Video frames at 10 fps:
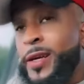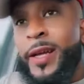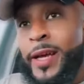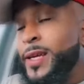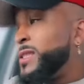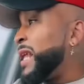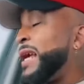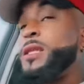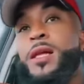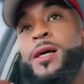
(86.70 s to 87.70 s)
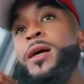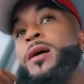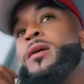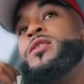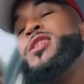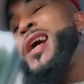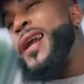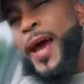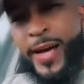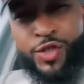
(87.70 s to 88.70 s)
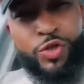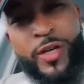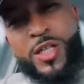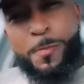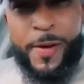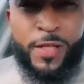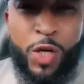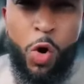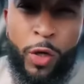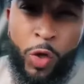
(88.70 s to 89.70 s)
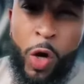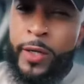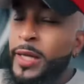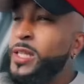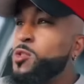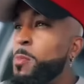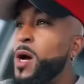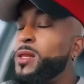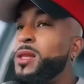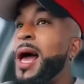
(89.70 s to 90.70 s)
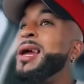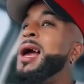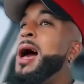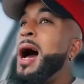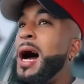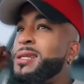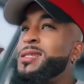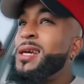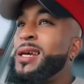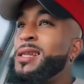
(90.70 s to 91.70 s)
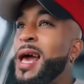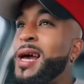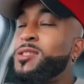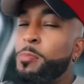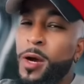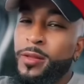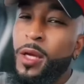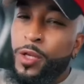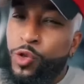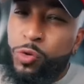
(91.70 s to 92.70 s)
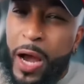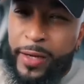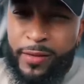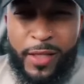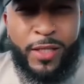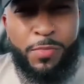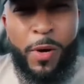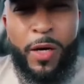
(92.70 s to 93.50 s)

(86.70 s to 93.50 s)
is like, look, she got an extra expense going on this month. Like, I took it last month, you got it this month.